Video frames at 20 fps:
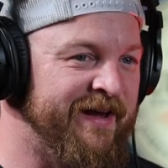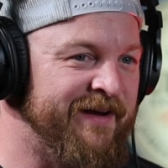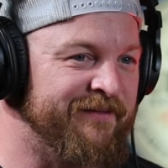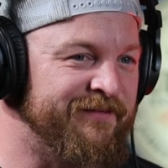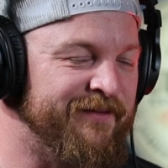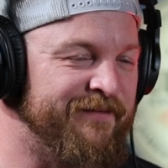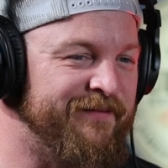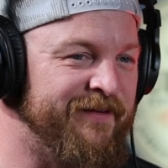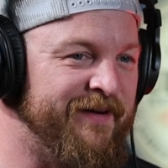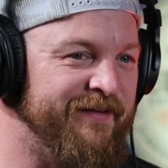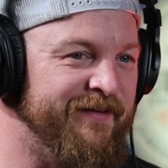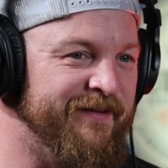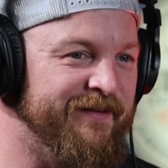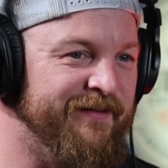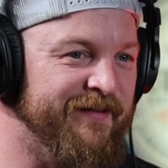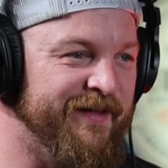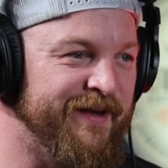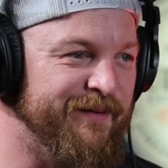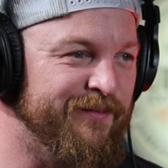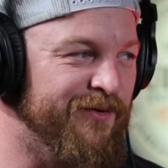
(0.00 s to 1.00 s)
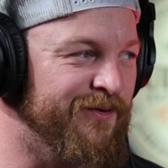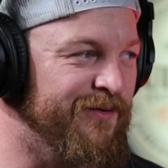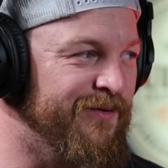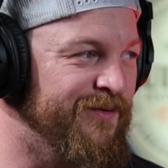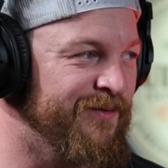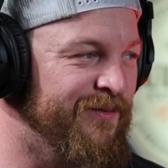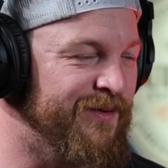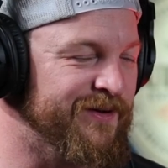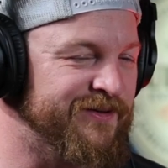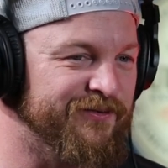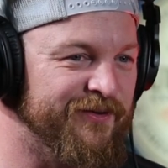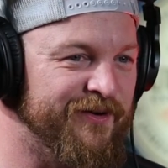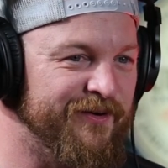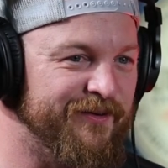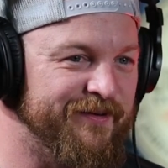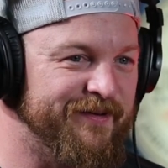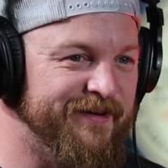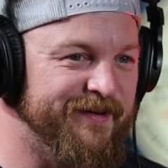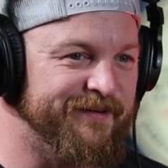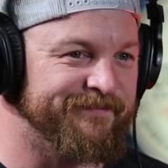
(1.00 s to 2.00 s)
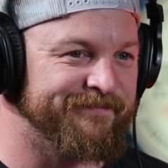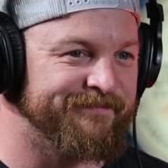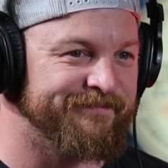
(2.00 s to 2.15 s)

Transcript: have to find the label. What's wrong with it?